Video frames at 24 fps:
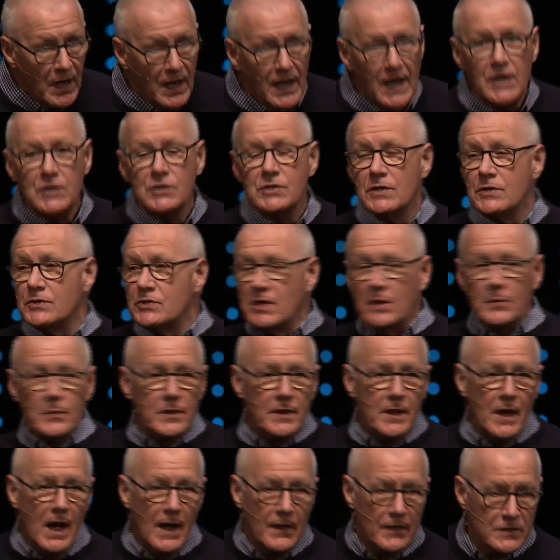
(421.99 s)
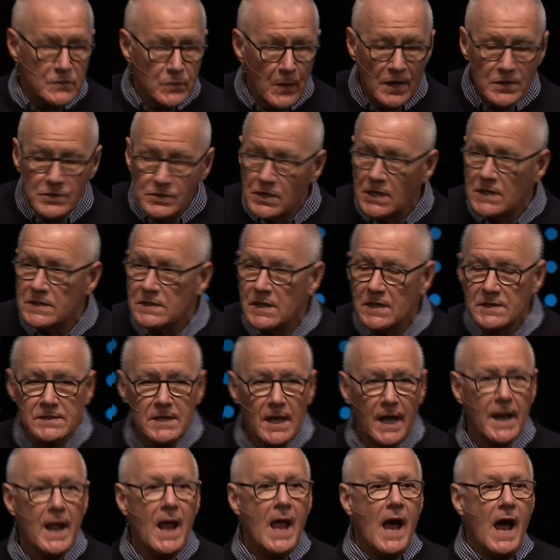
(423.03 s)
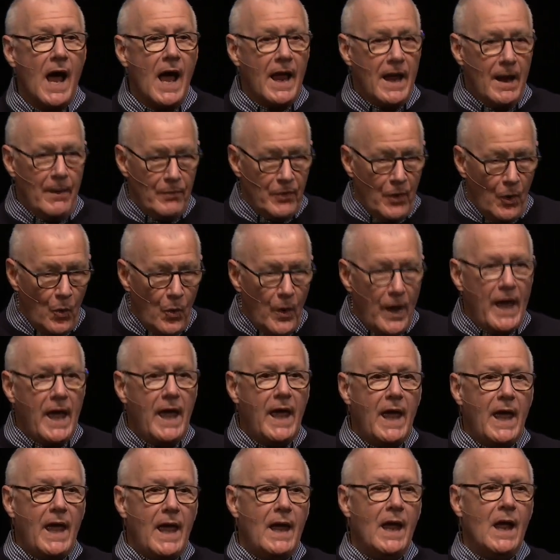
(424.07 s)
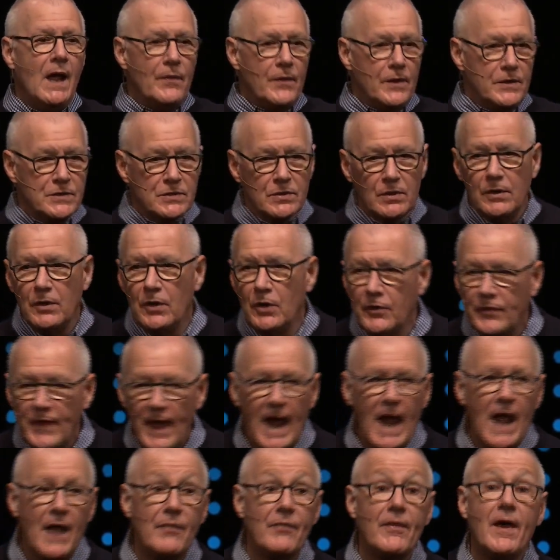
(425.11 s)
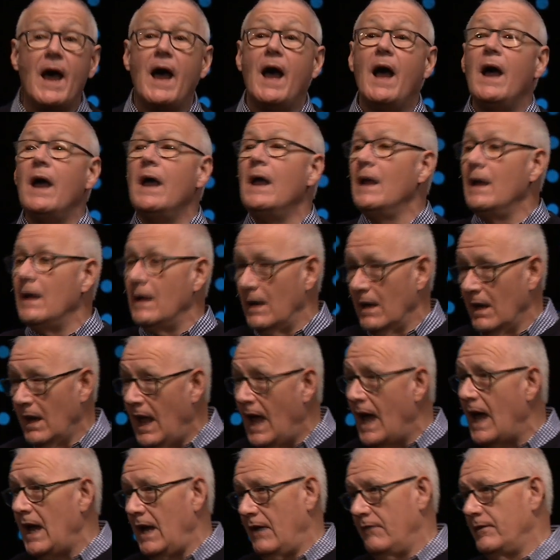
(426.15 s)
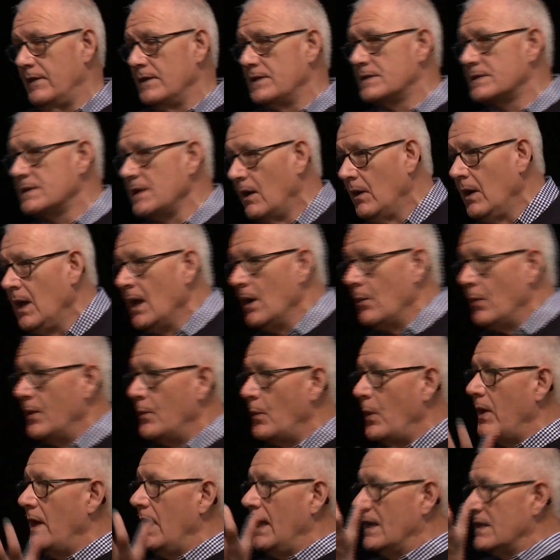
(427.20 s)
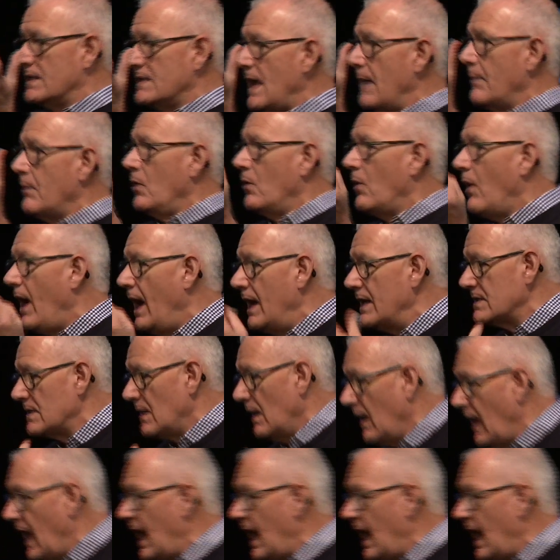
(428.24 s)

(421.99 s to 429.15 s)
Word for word: relationship with God. That's why Jesus said, I am the way, the truth, and the life. And so when we accept Christ,